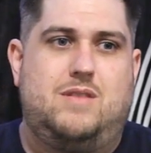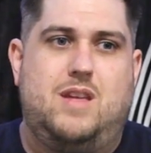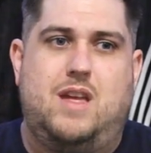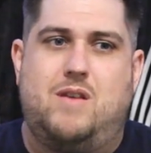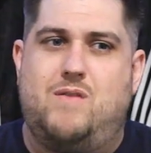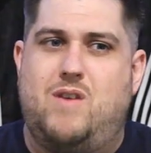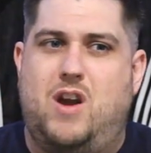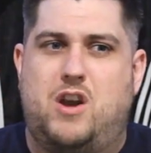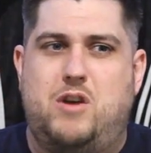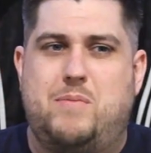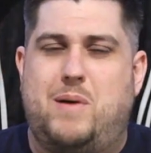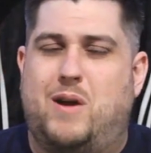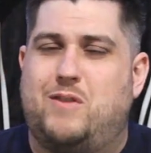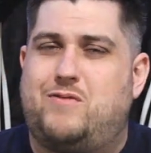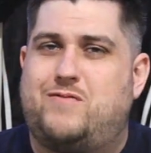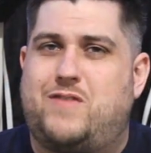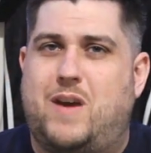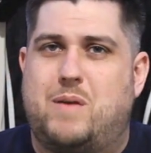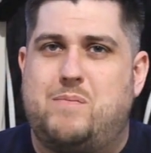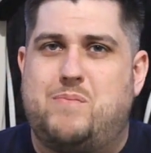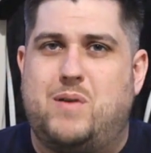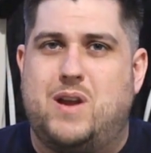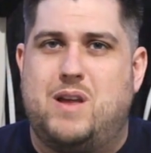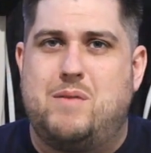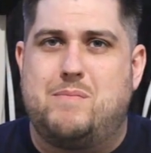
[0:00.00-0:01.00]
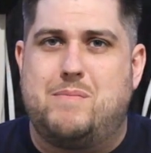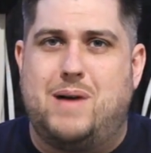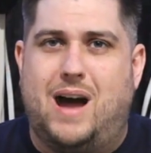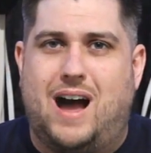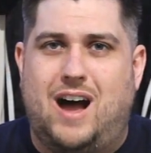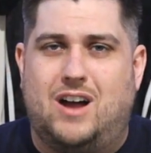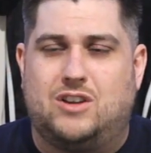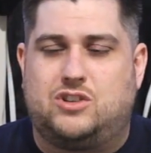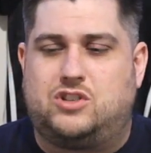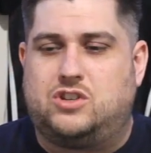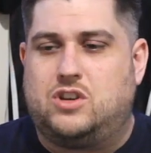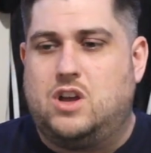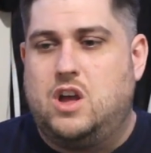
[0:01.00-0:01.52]
in around about February and
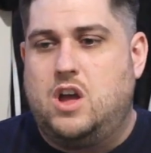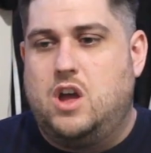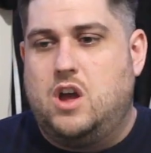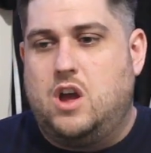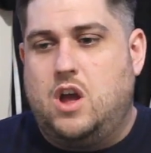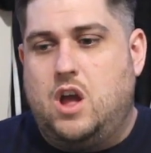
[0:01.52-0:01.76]
March.